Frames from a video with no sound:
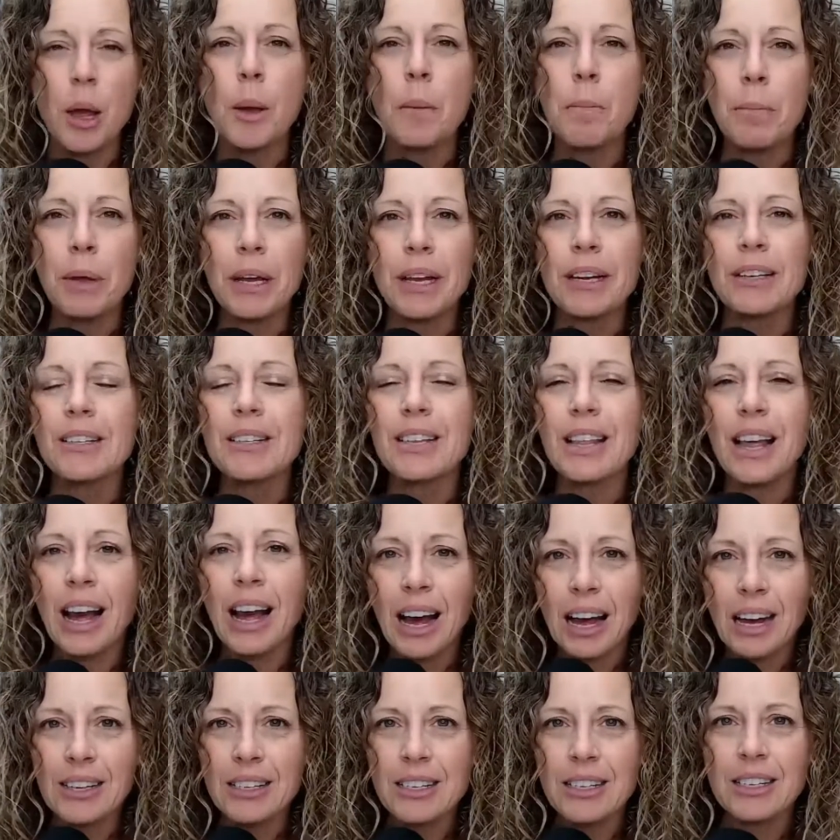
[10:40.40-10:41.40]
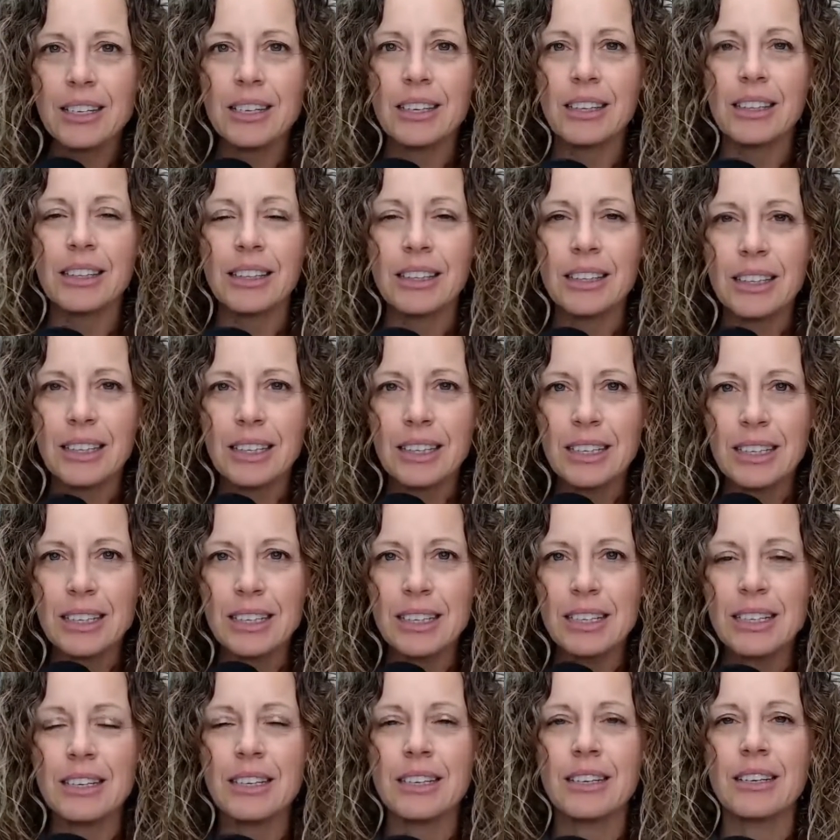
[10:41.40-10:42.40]
because the hustle
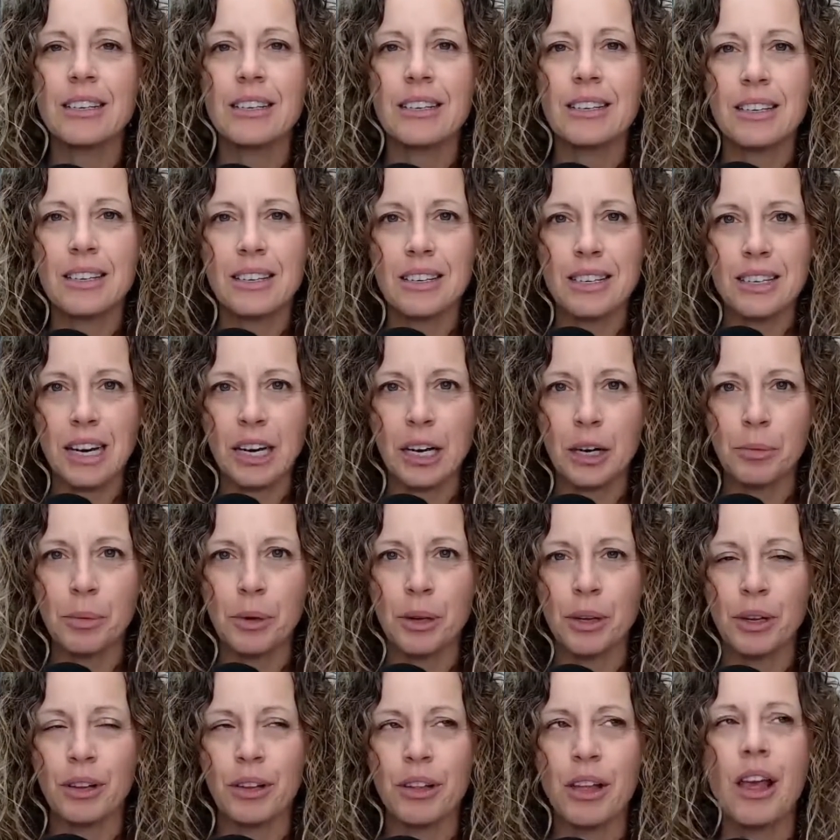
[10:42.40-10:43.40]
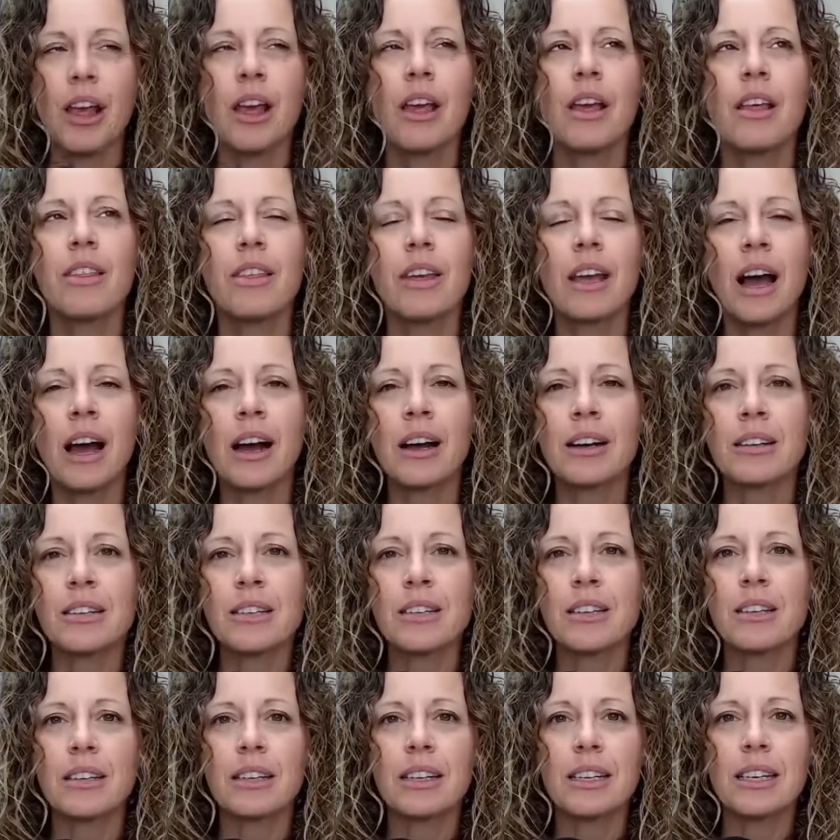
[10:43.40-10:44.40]
isn't sustainable. The
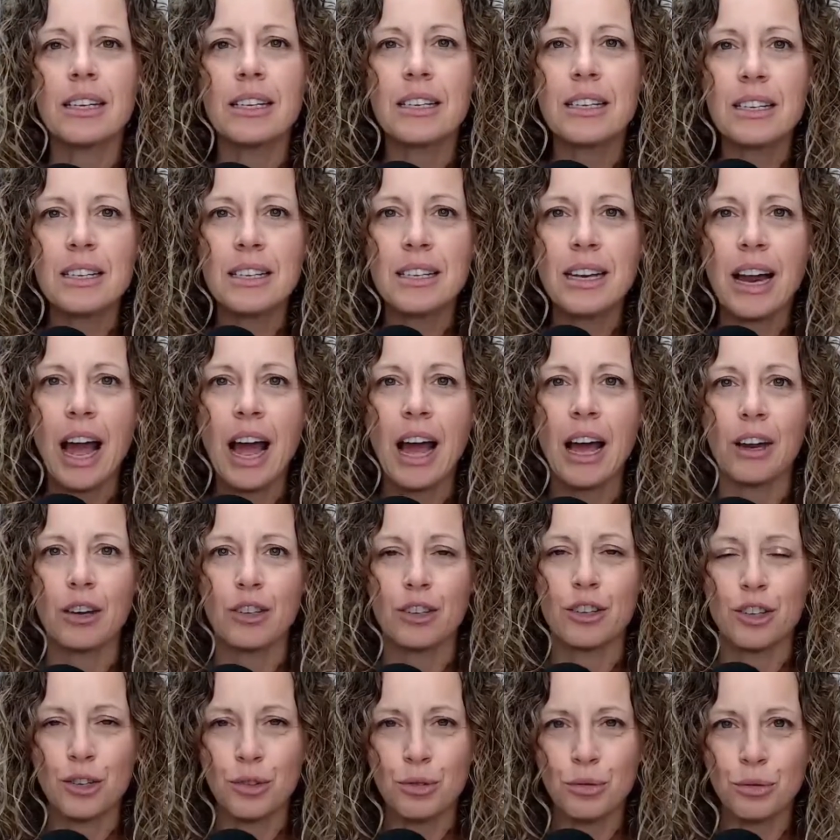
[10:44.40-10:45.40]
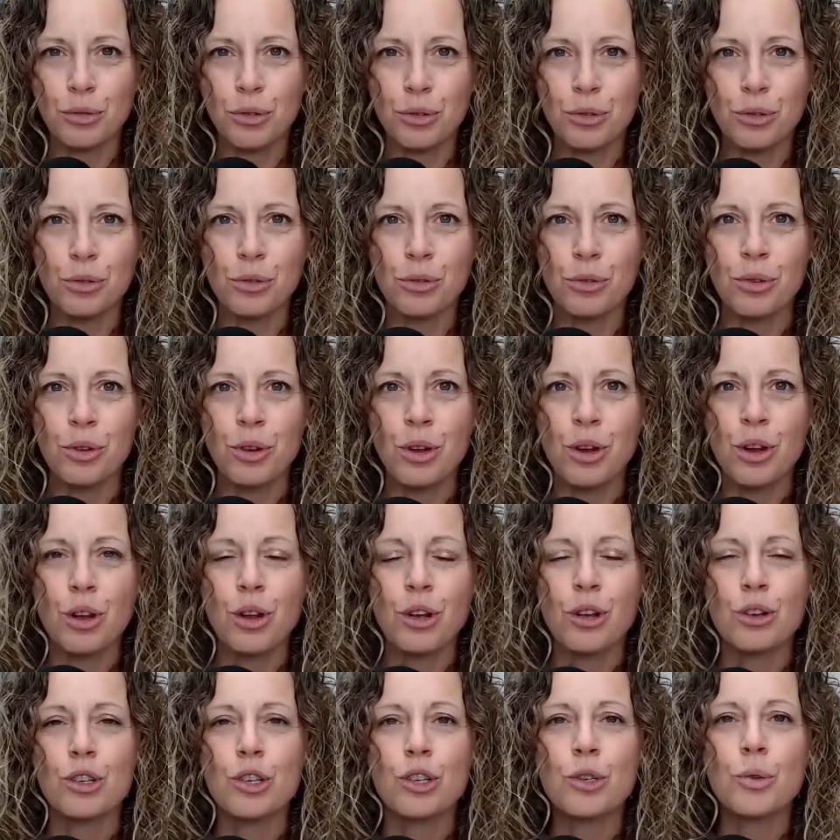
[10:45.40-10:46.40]
hustle is not true
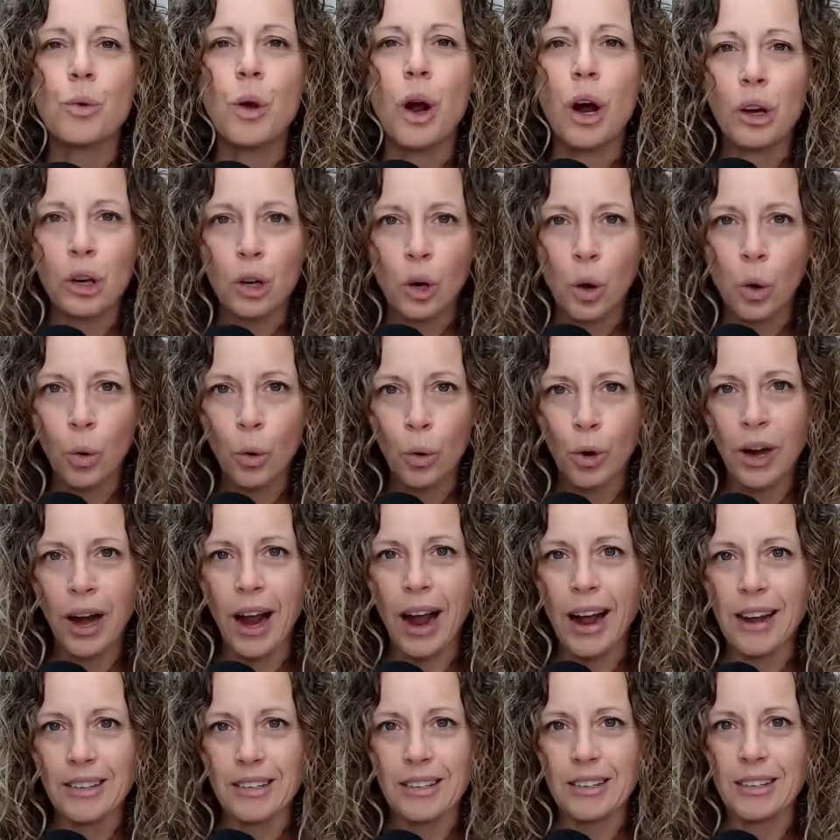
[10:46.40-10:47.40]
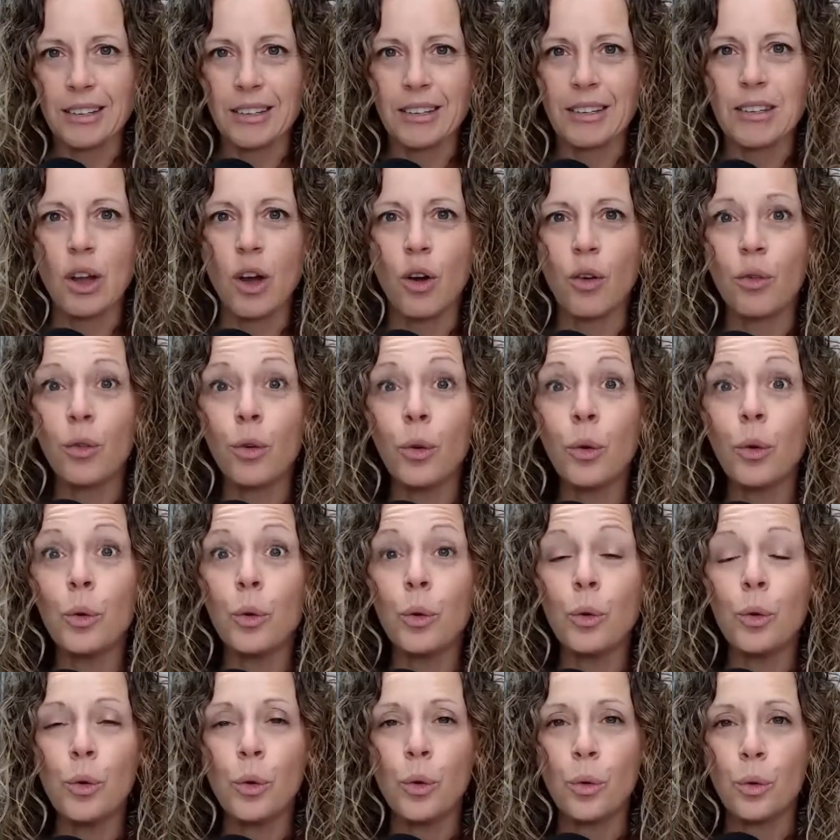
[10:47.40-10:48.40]
to our core essence of
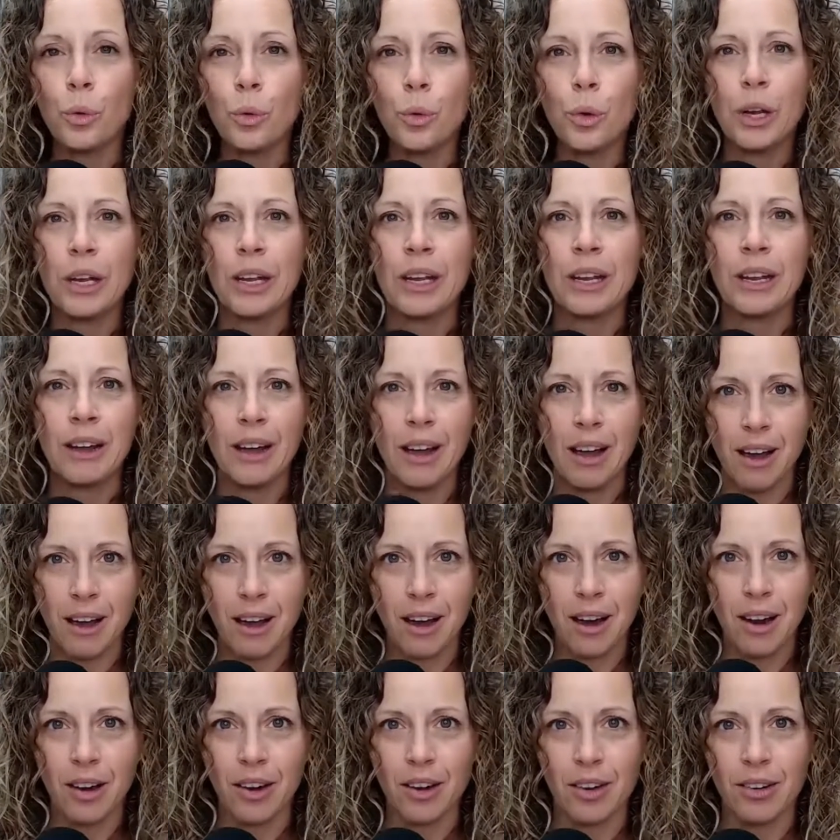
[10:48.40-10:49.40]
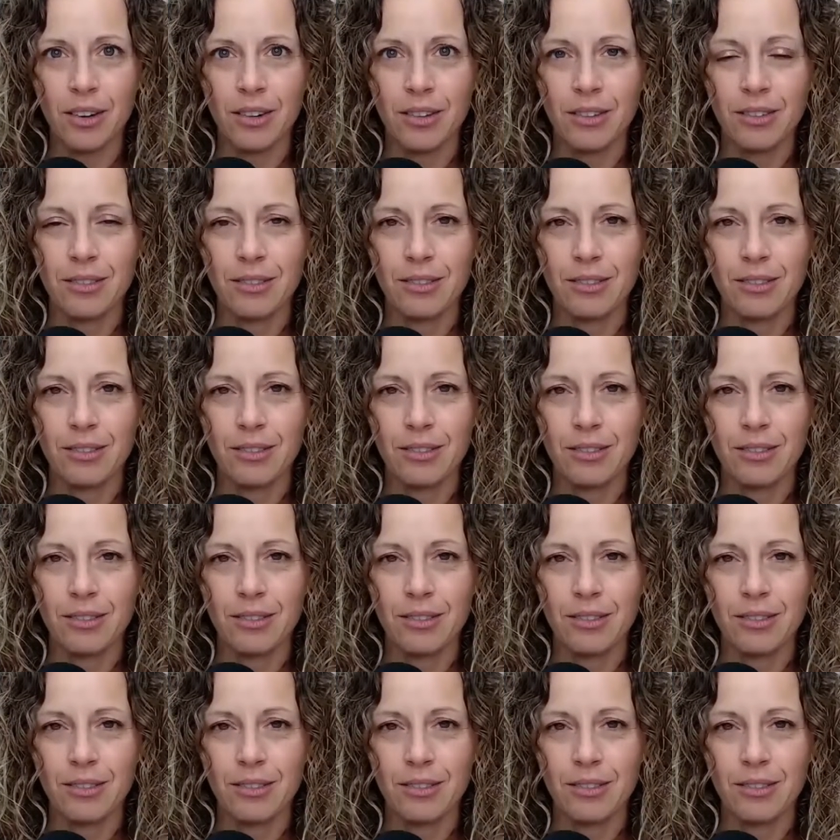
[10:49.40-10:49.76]
who we are.